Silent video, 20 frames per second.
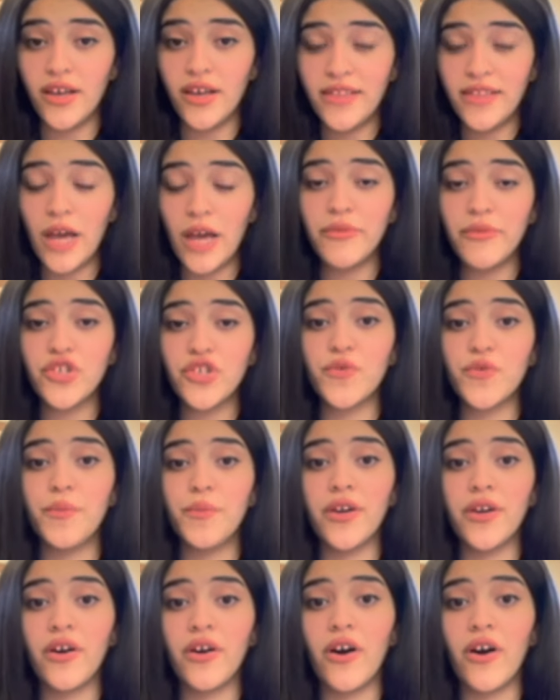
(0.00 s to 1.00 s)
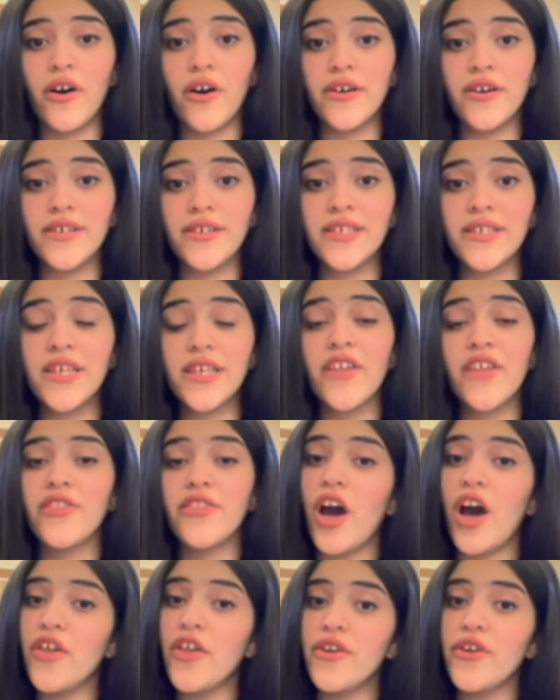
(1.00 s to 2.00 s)
damage, because
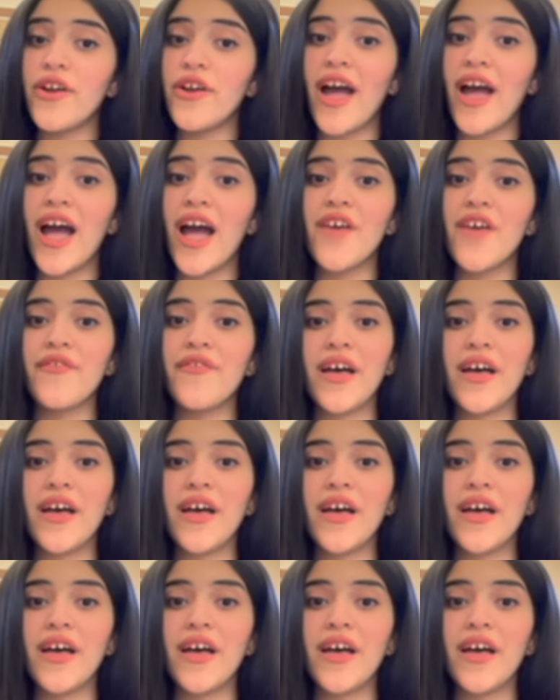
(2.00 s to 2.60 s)
the other half